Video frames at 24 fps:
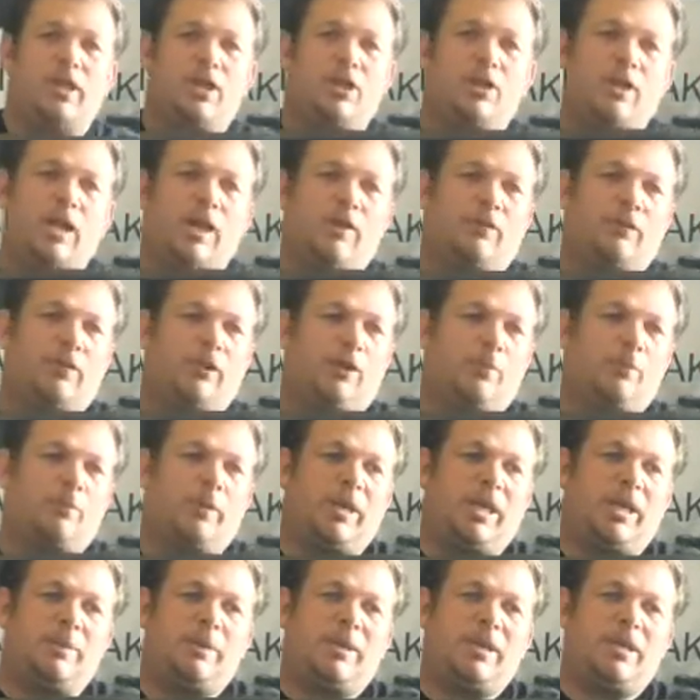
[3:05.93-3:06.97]
you have a little
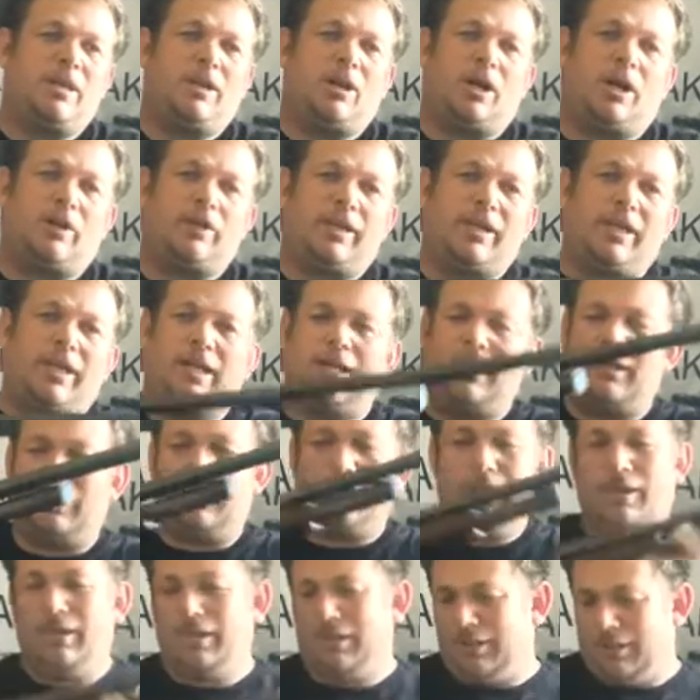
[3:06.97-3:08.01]
BB on the end
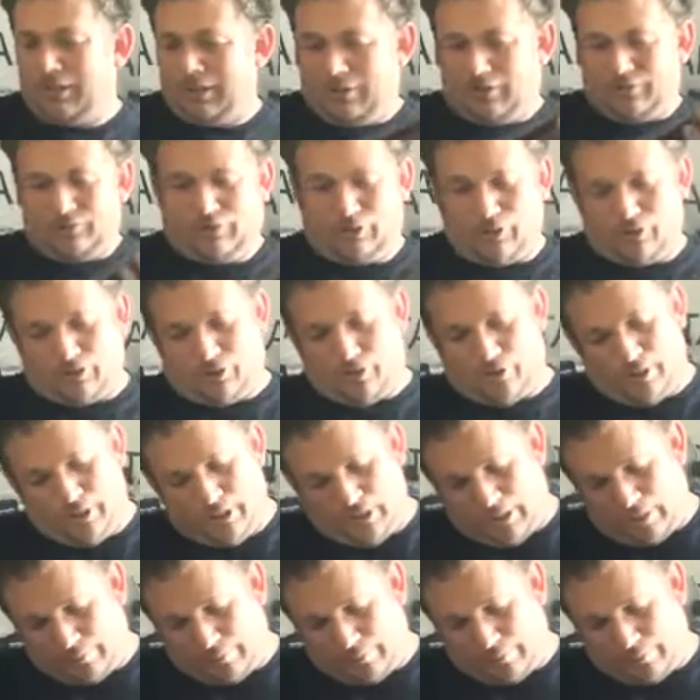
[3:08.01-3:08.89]
for doing it.